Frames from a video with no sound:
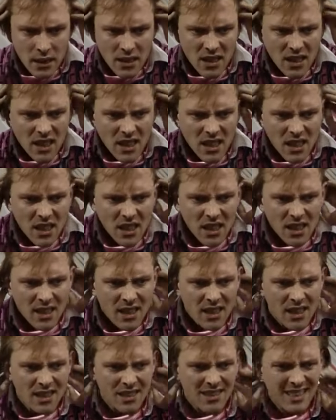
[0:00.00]

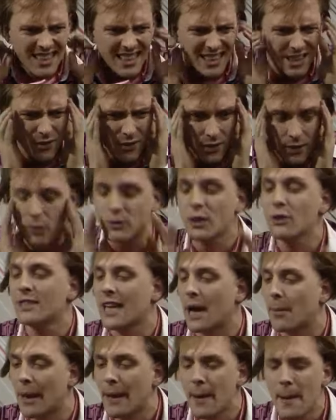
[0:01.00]
Oh, no. No, don't
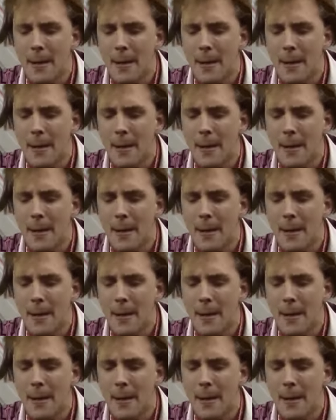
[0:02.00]
tell me.